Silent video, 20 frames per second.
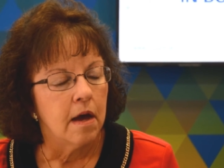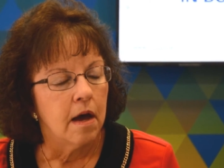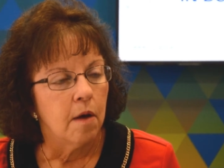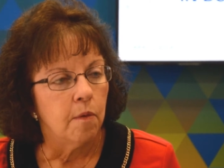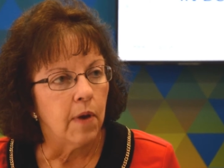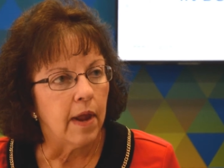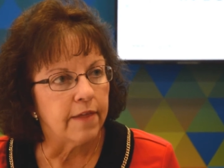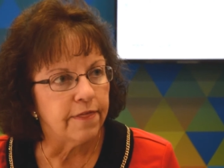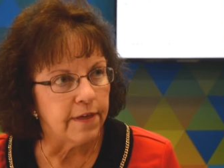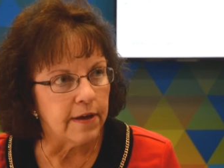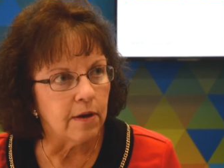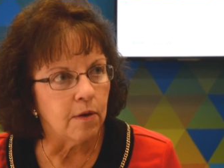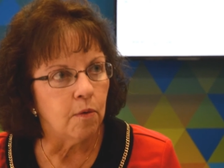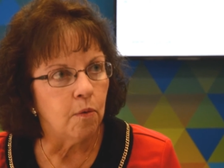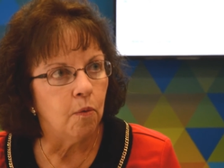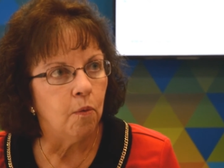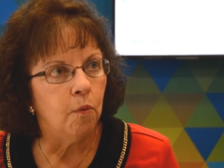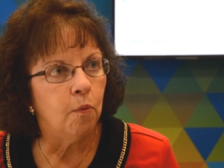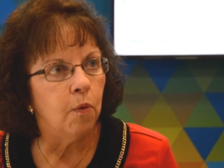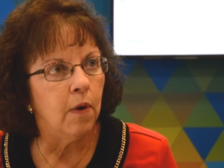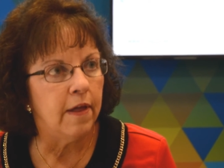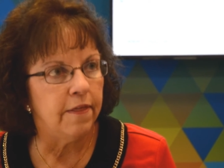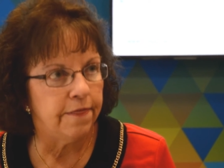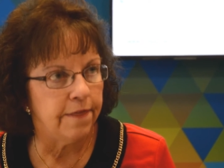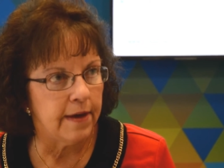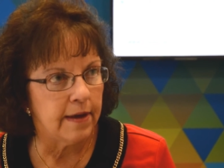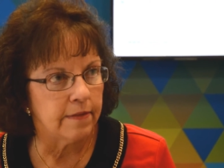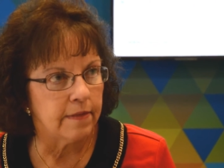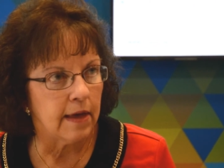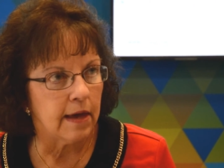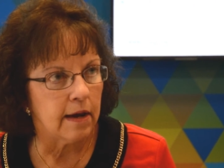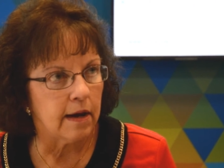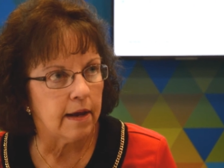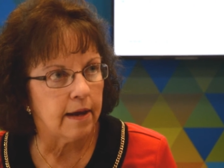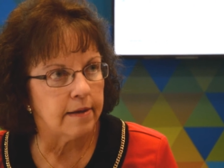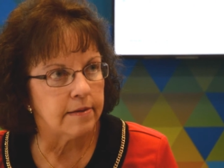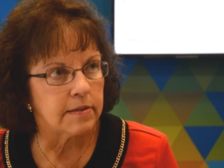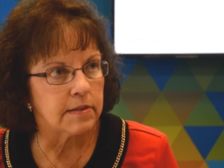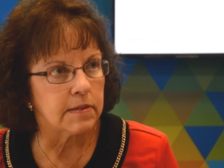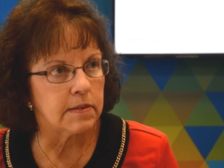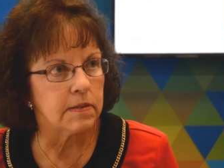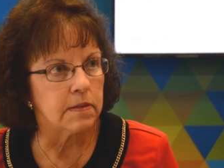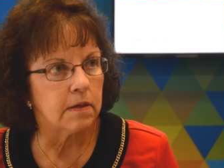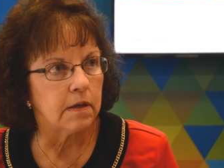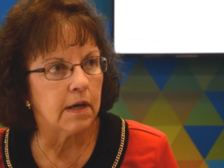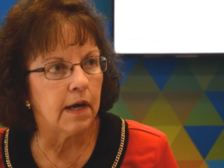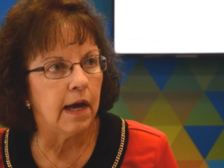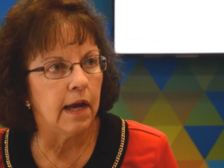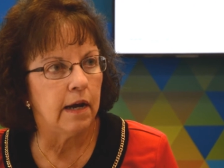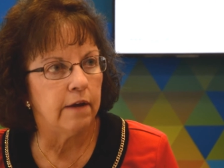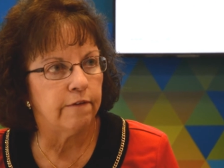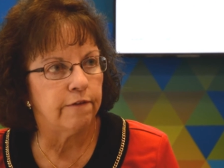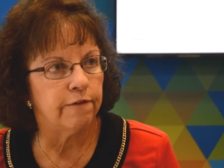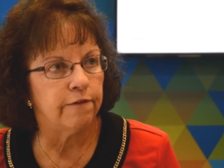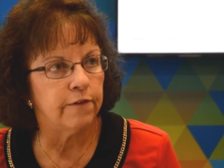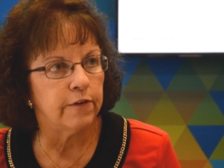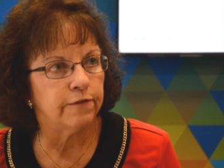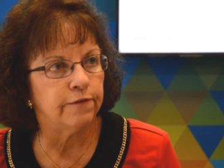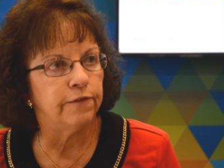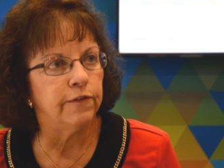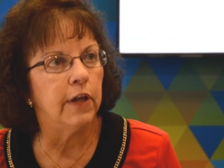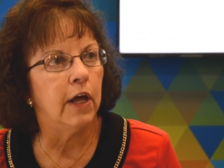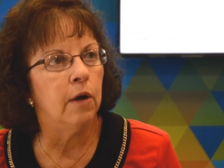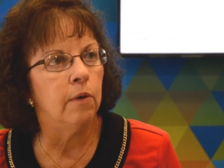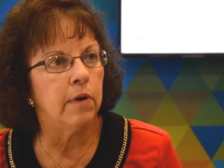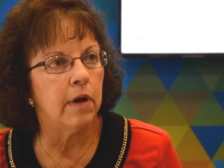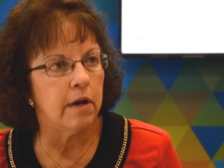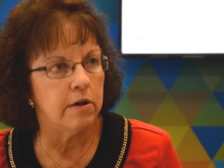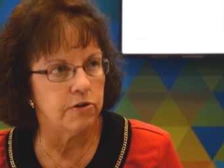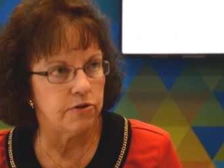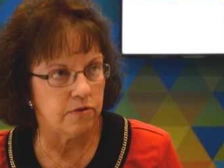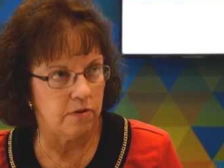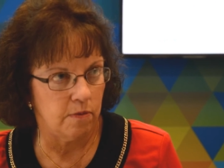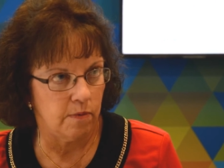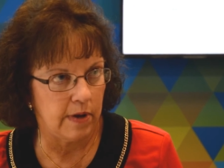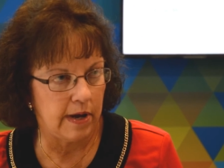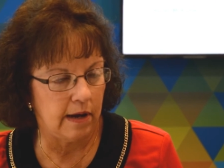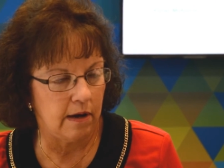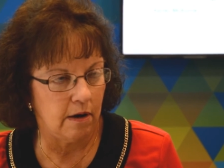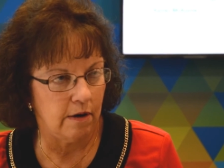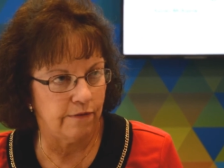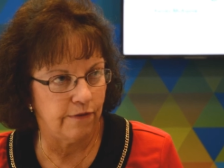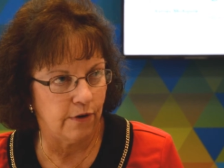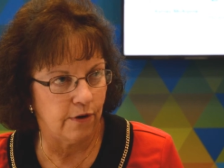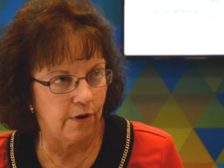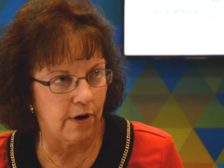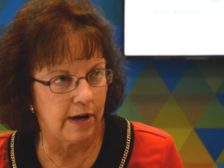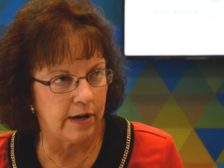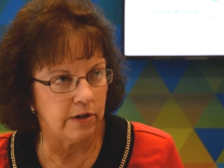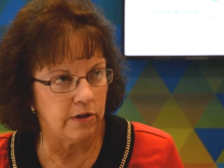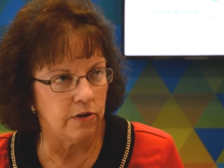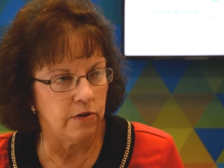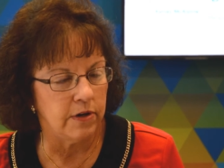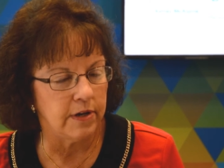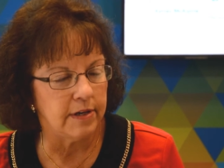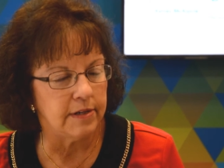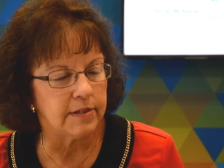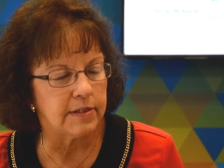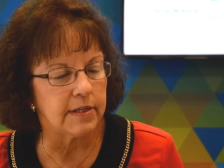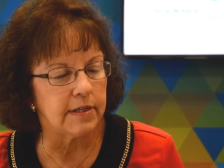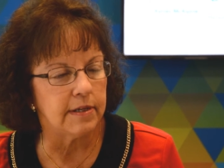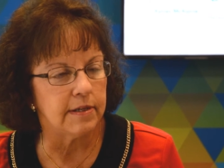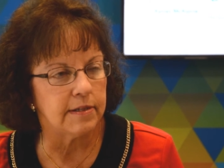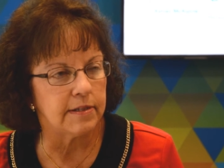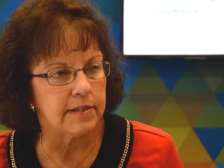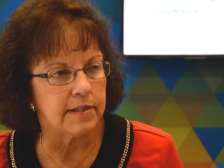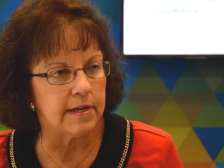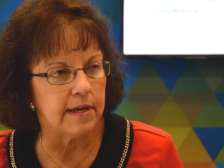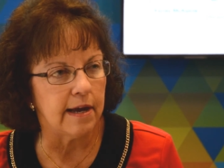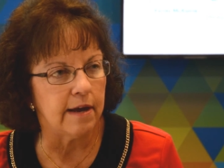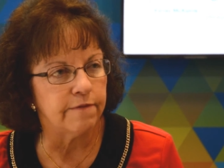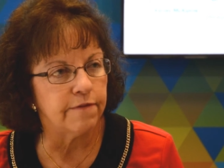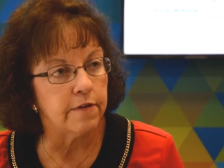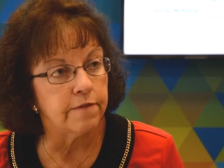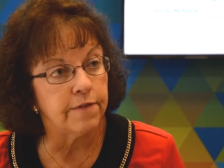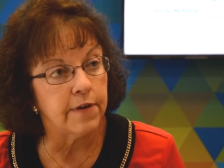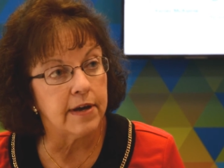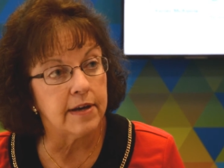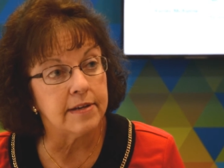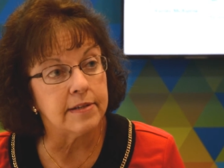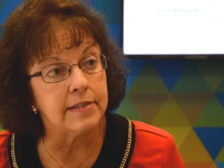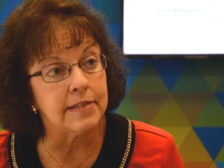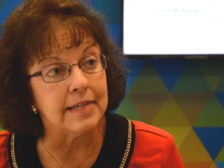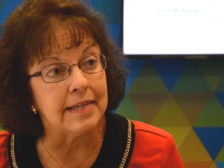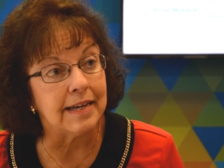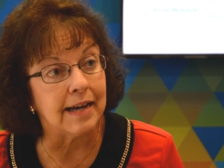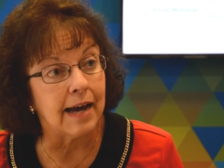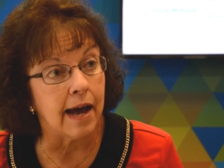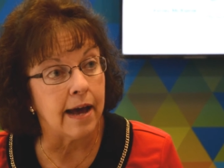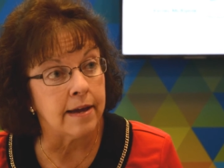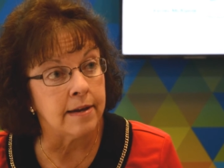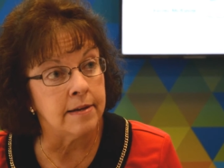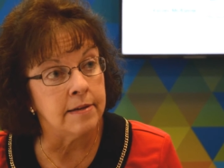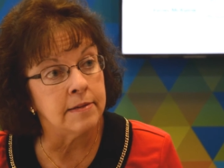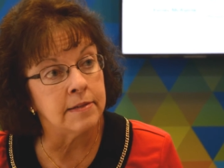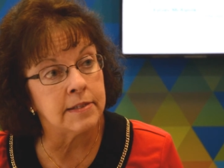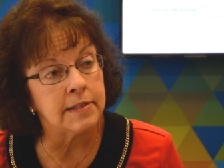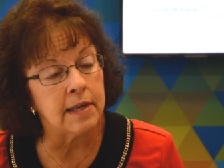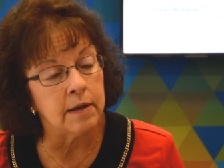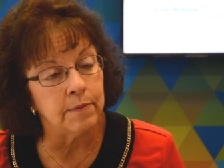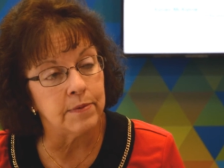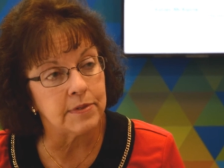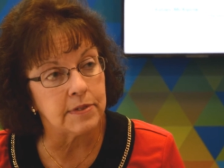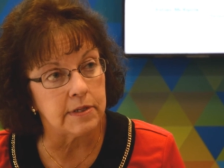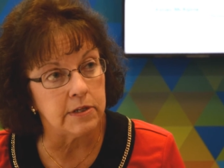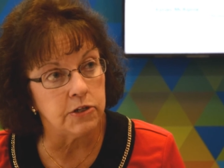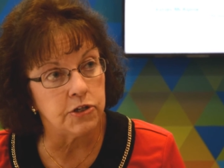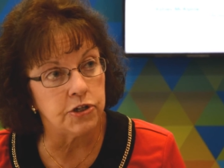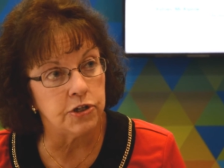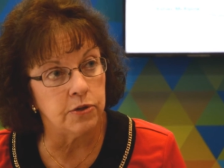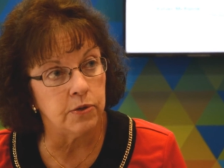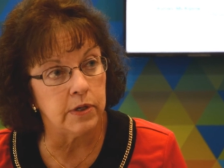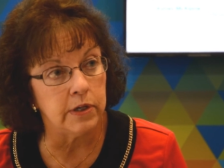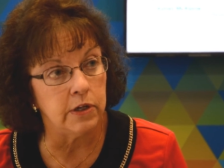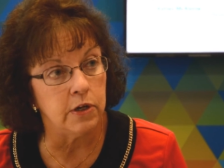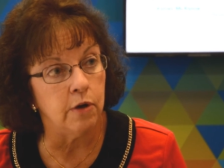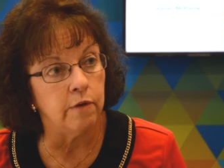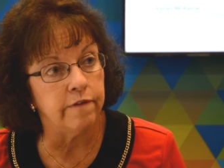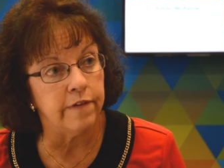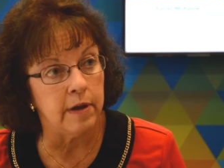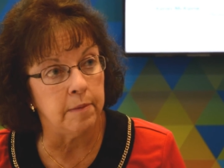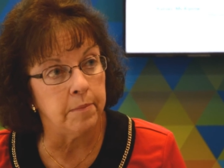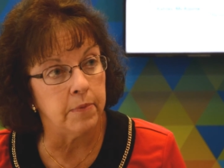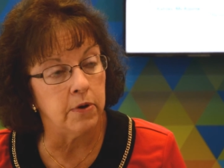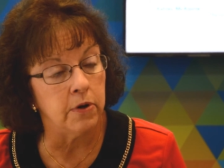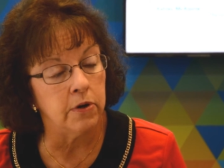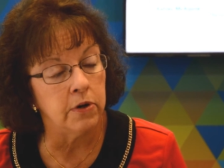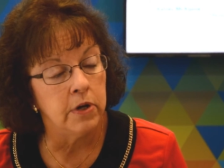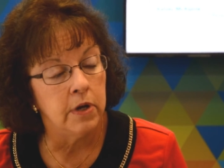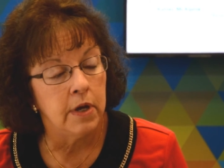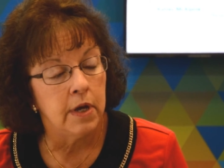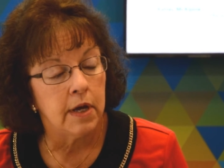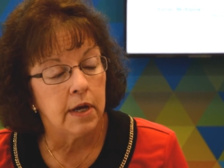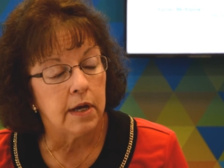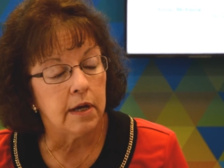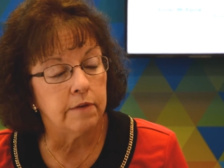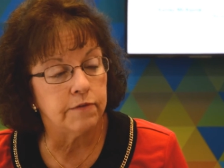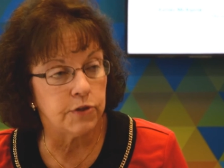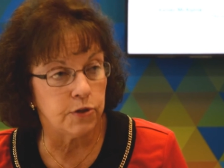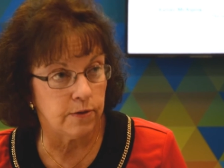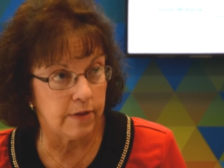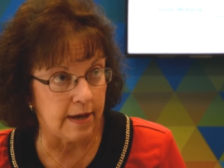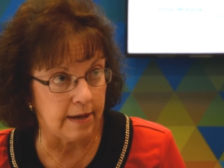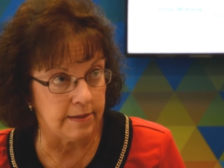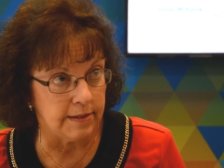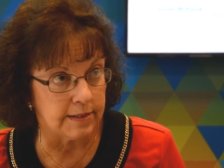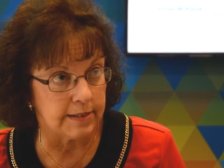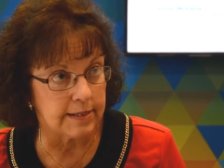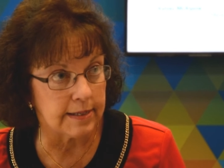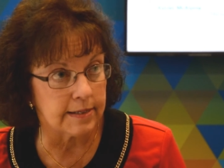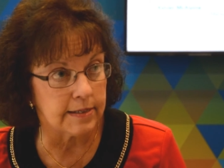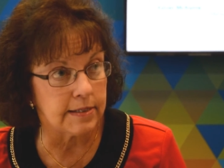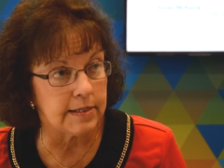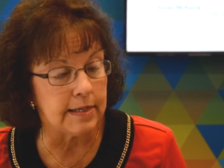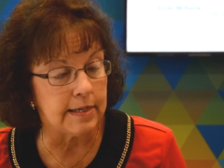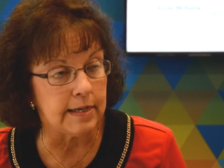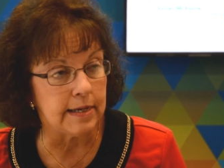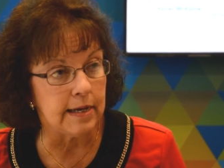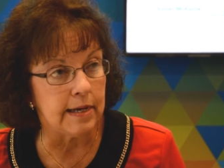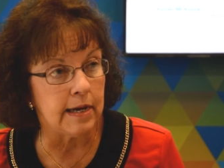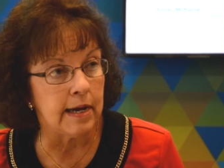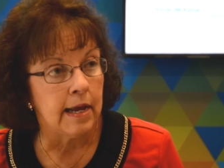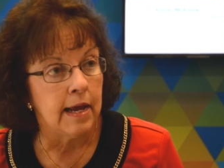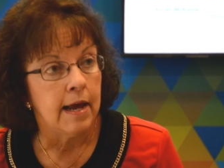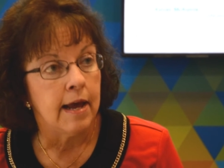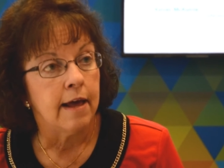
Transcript: Well, I think one thing that has kind of flown under the radar for credit unions is the FFIEC guidance that was issued in November of 2016